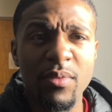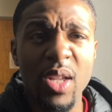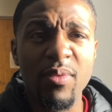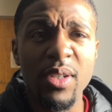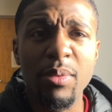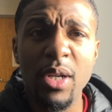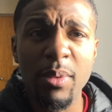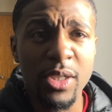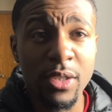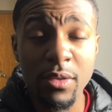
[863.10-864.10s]
I'm gonna put on
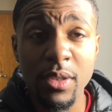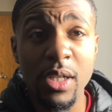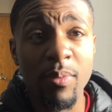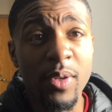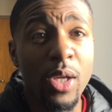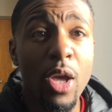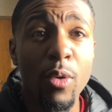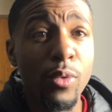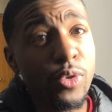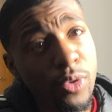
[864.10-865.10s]
my shoes and I'm gonna go
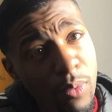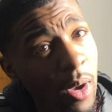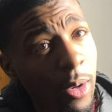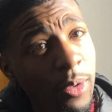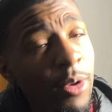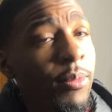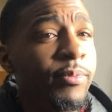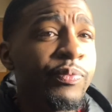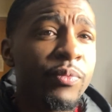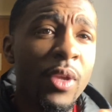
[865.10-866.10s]
to work.
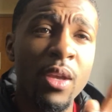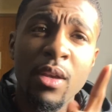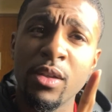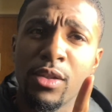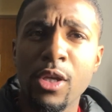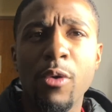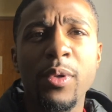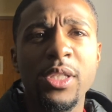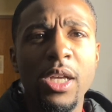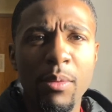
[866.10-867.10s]
So
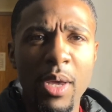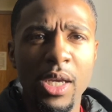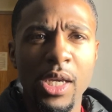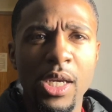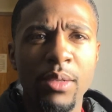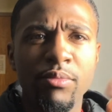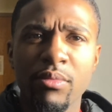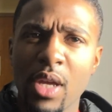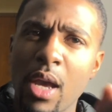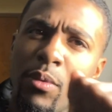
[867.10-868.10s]
once I come back in,
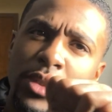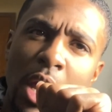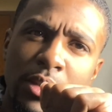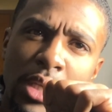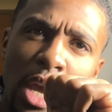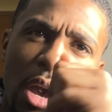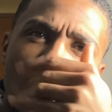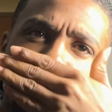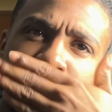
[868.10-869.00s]
I will talk to y'all